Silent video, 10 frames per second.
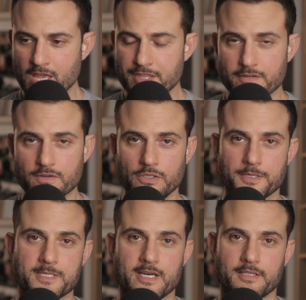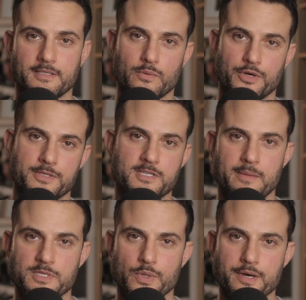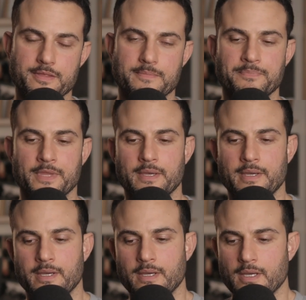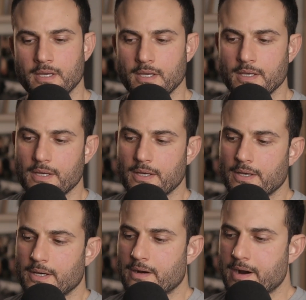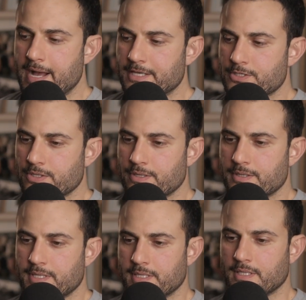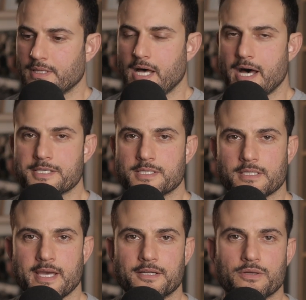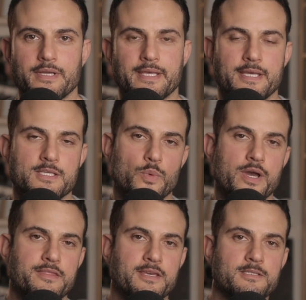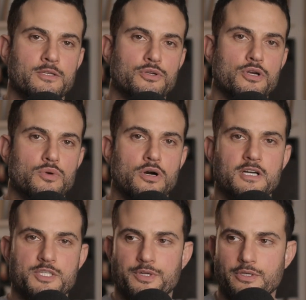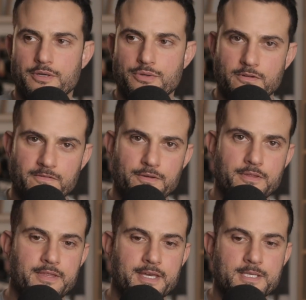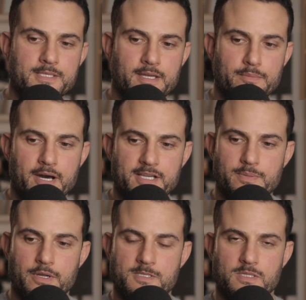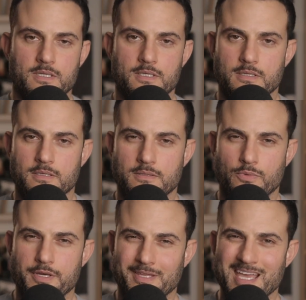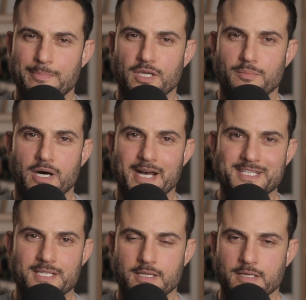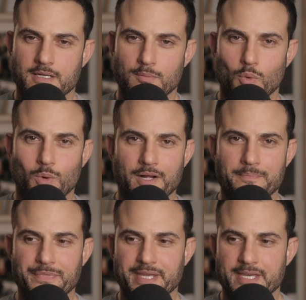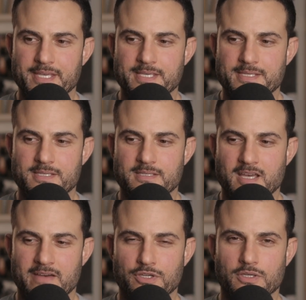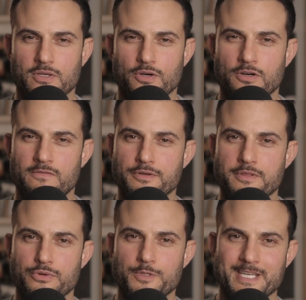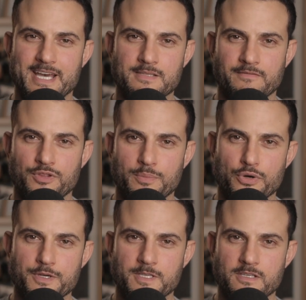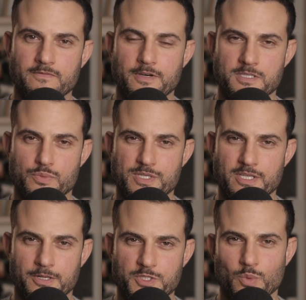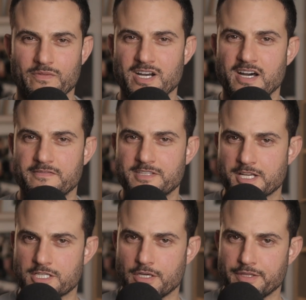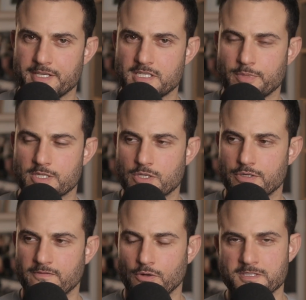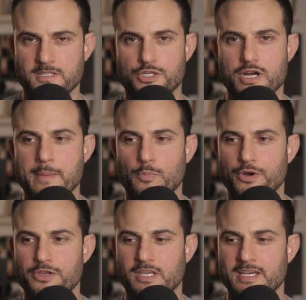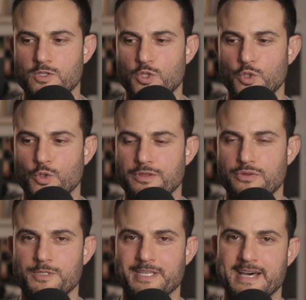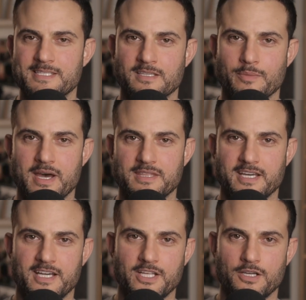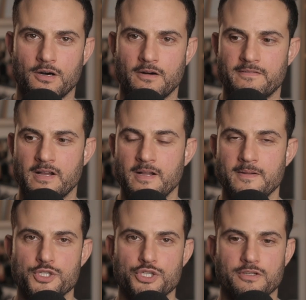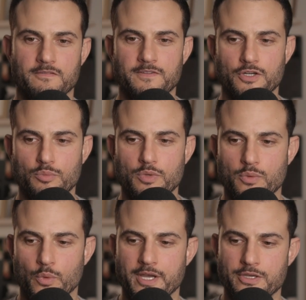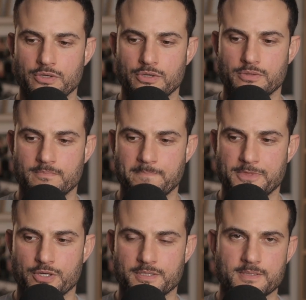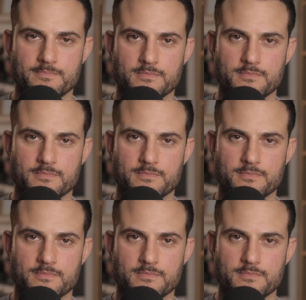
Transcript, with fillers: And then of course, calculate what your time is worth. All right, so the last category is where things can go wrong. I just want to go through a few things that in my experience are worth keeping in mind. Number one is having overenthusiasm for the process versus results. We've kind of touched on this, but don't fall into the trap where you get too enthusiastic about the idea of shooting film, where you don't